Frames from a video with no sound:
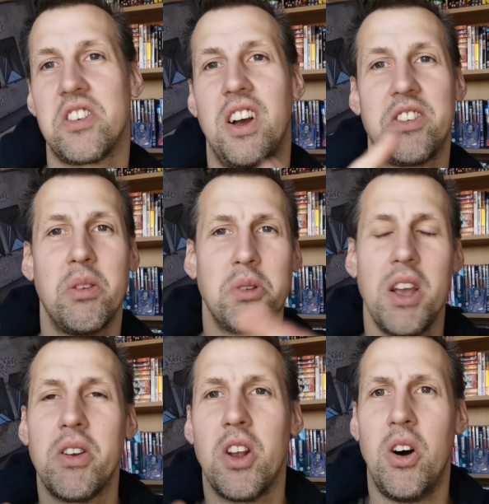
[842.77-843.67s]
aside, so I was
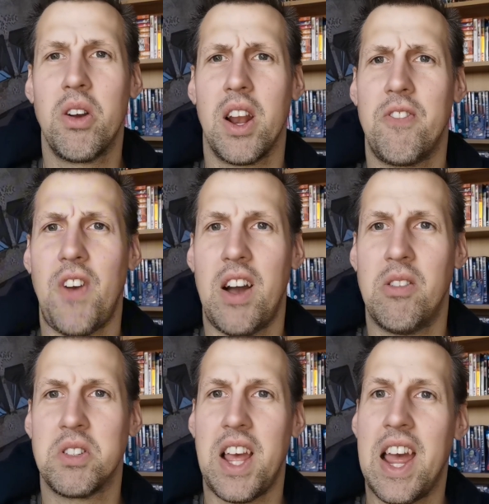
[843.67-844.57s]
going along and I
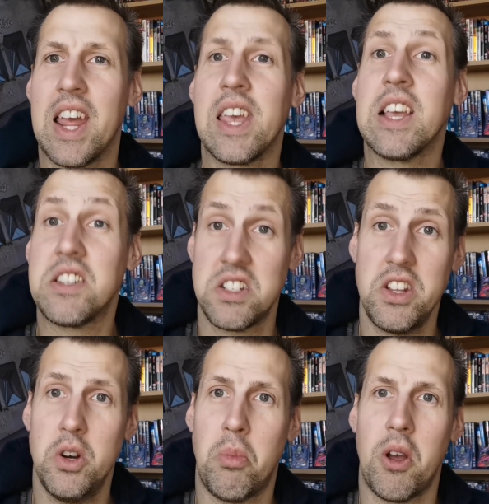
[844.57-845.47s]
found a
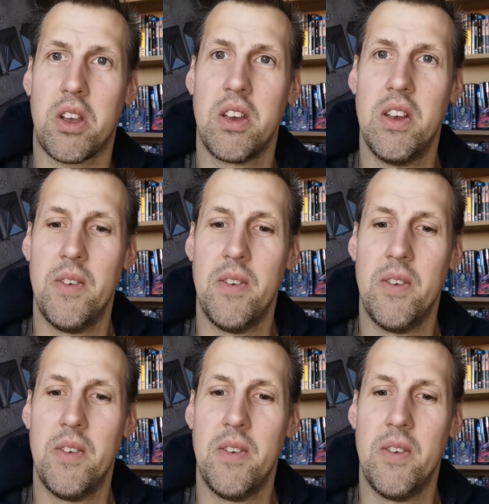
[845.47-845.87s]
steelbook.